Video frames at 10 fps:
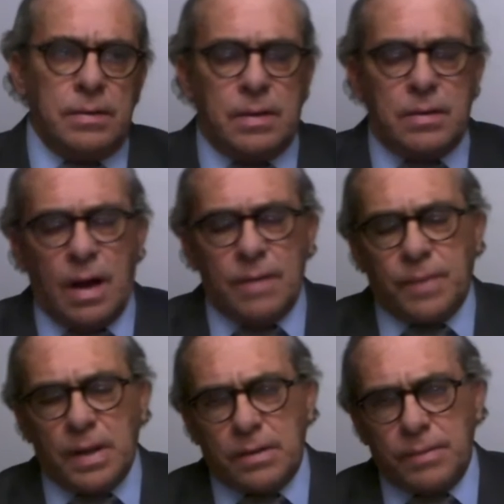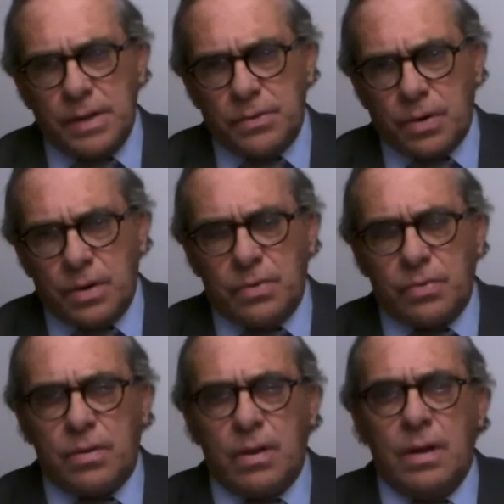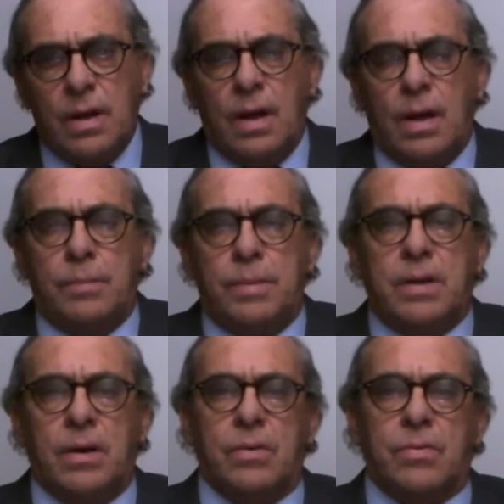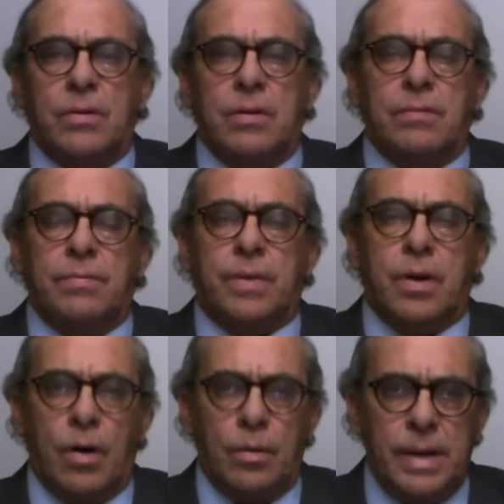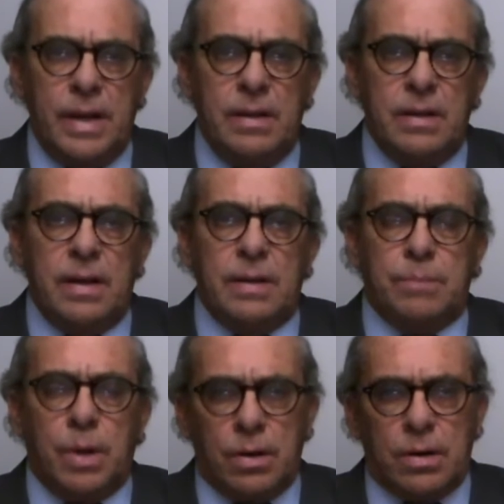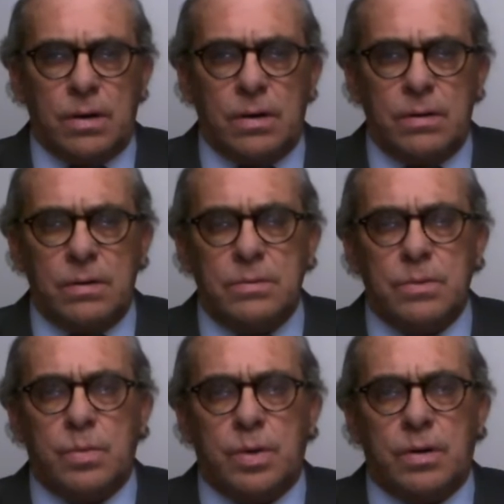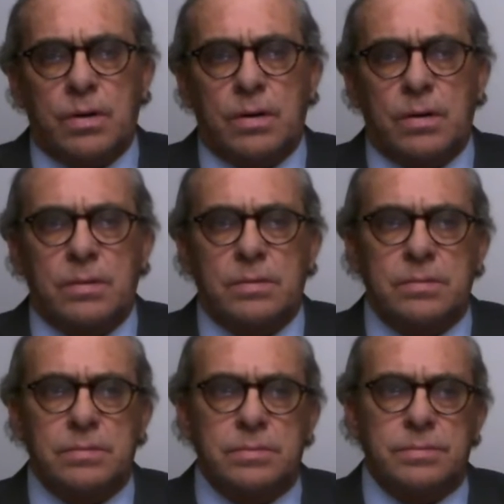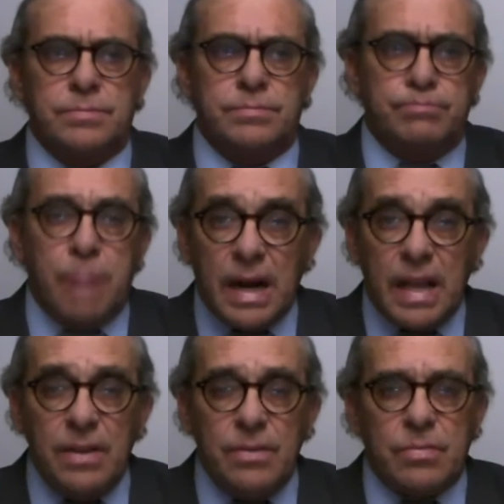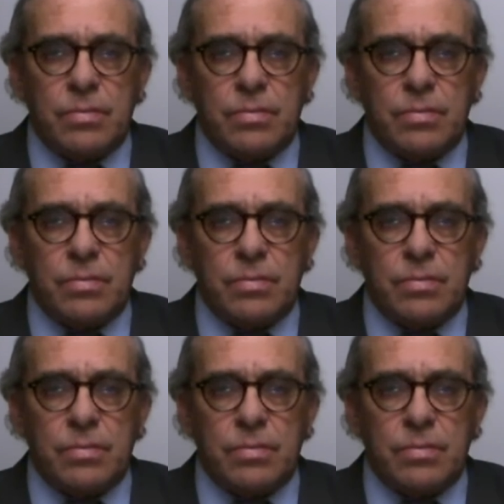conflict of interest, because of Comey and Mueller were buddies.